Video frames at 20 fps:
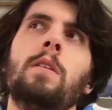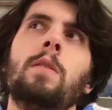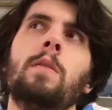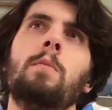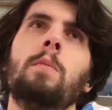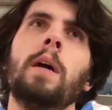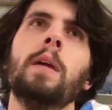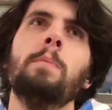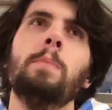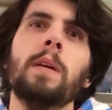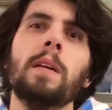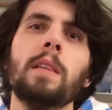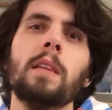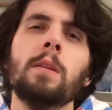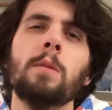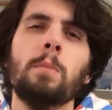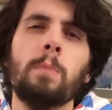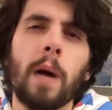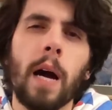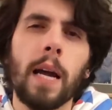might be a
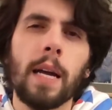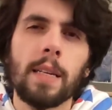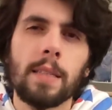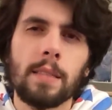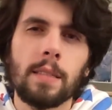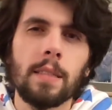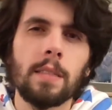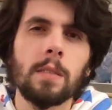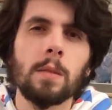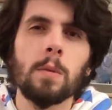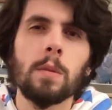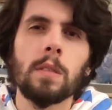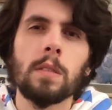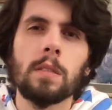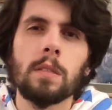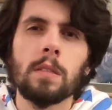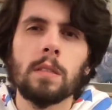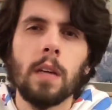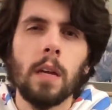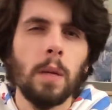little biased because it
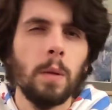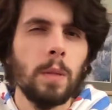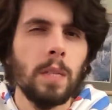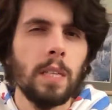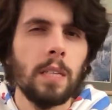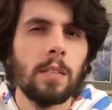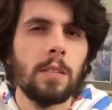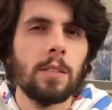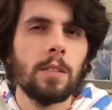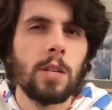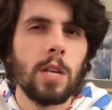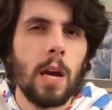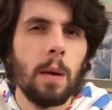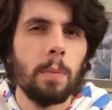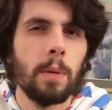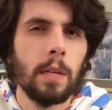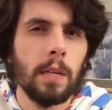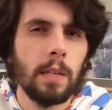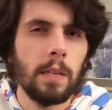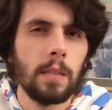was not only in
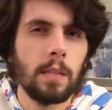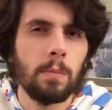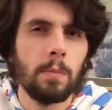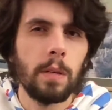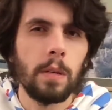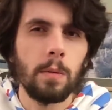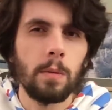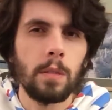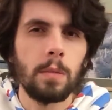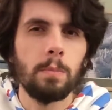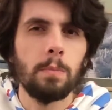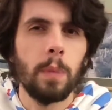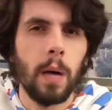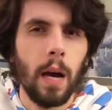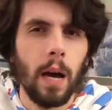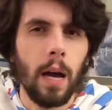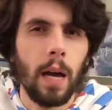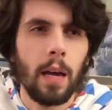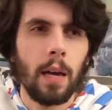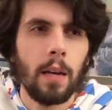Japanese, but it was
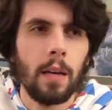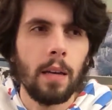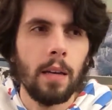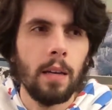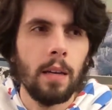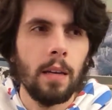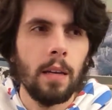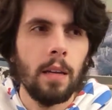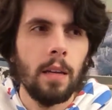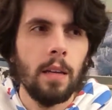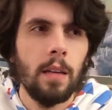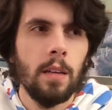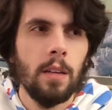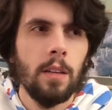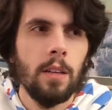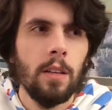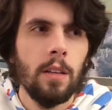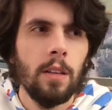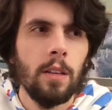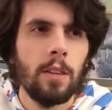by
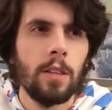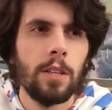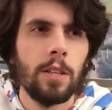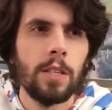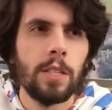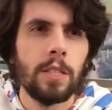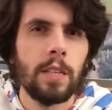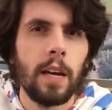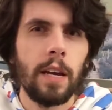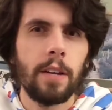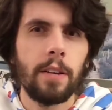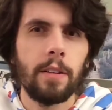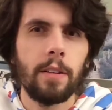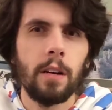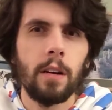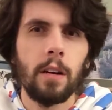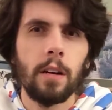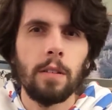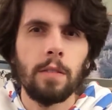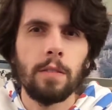the designer
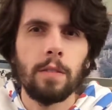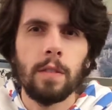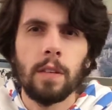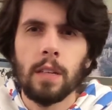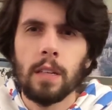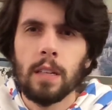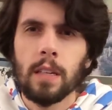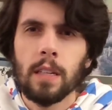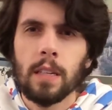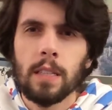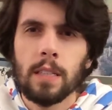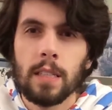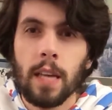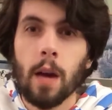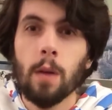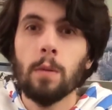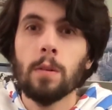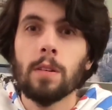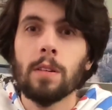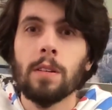of
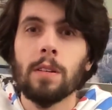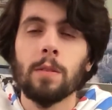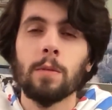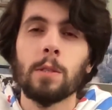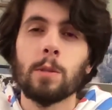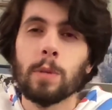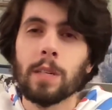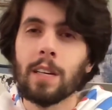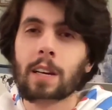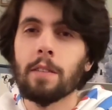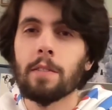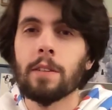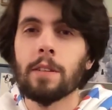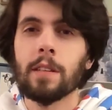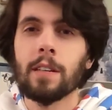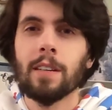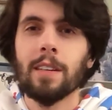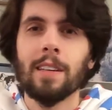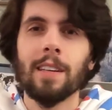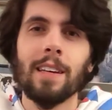Scout, which we covered
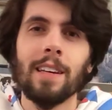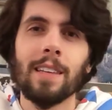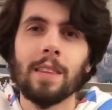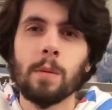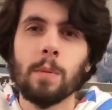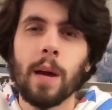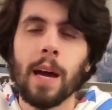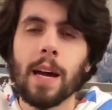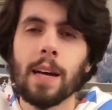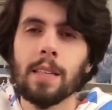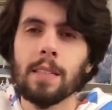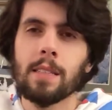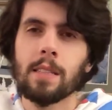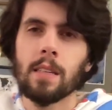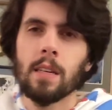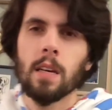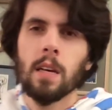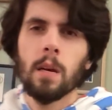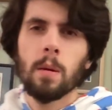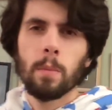in the past.
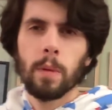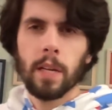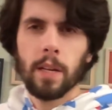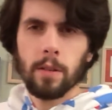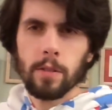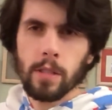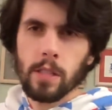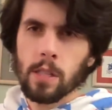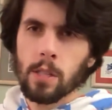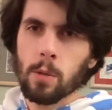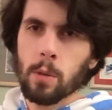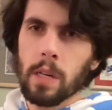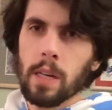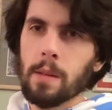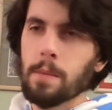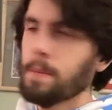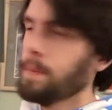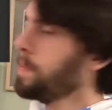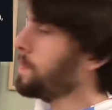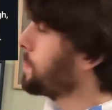But here's the
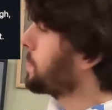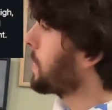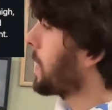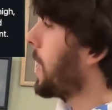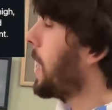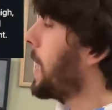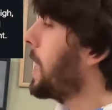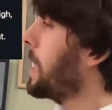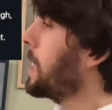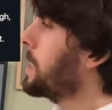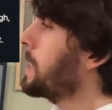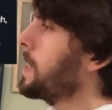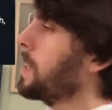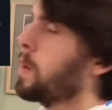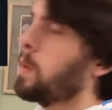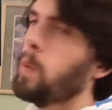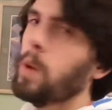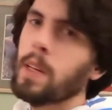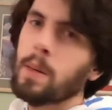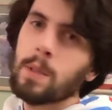tweet. And
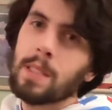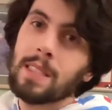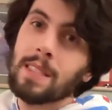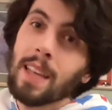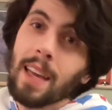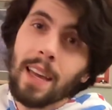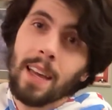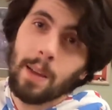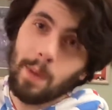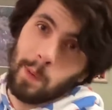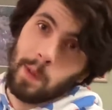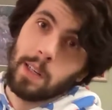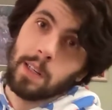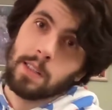what it was saying